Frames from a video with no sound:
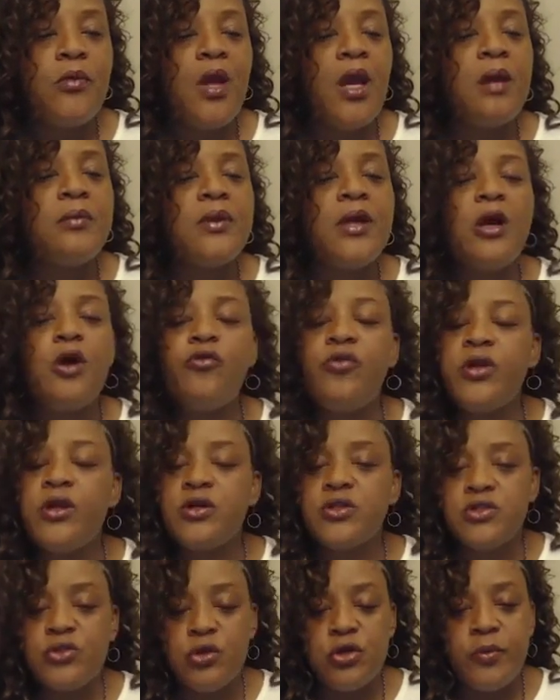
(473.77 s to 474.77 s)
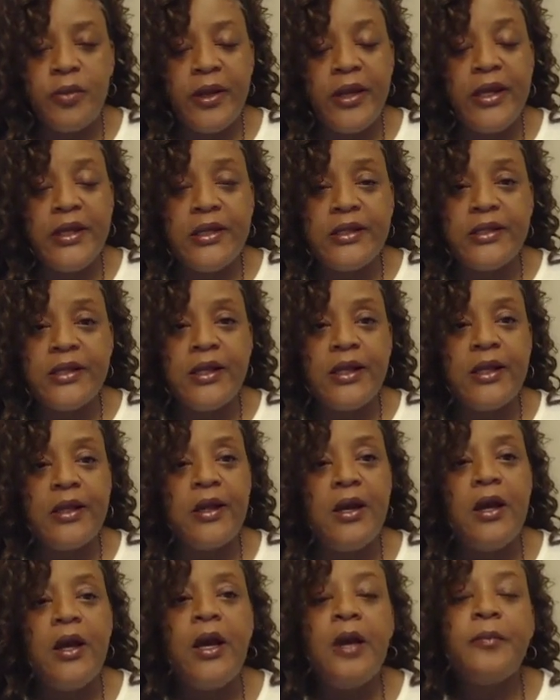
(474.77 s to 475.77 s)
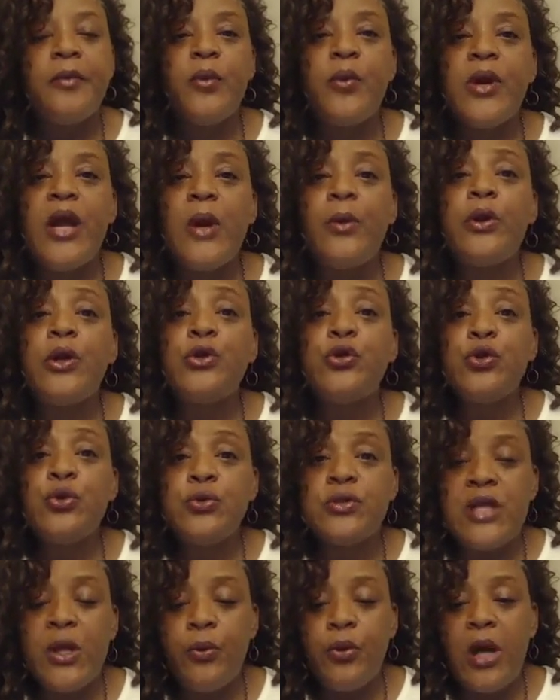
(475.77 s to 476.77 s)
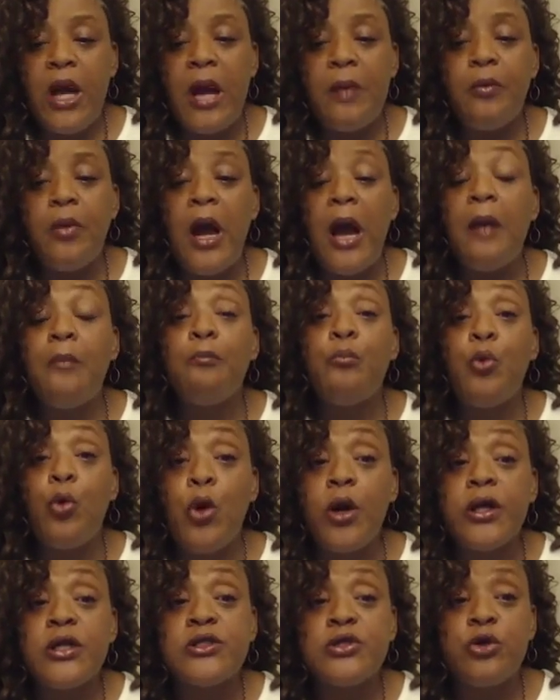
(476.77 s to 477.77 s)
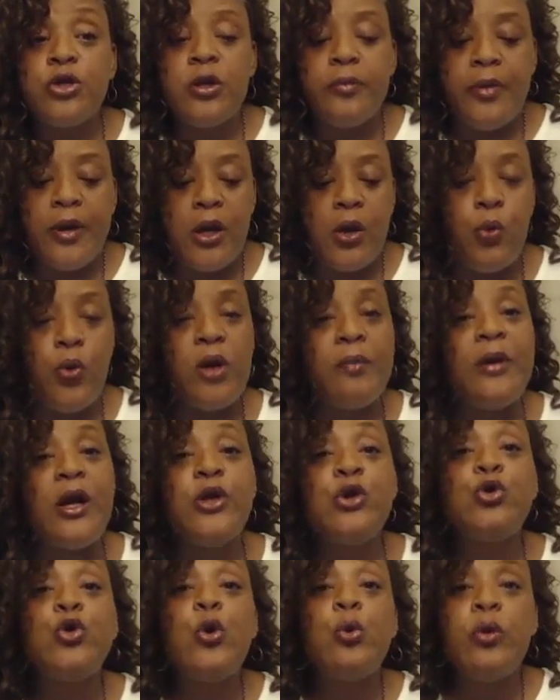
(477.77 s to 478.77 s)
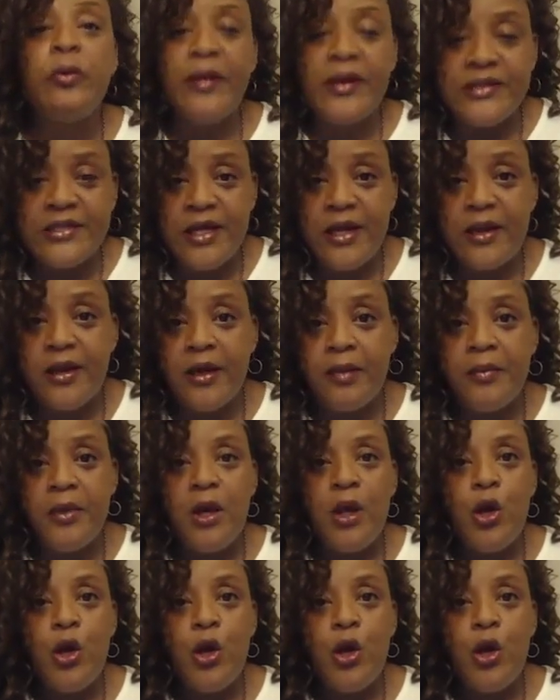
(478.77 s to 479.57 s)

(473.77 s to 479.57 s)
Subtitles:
I'm not overly concerned about anything, but what I want to do is I'm more concerned about what am I doing with my time.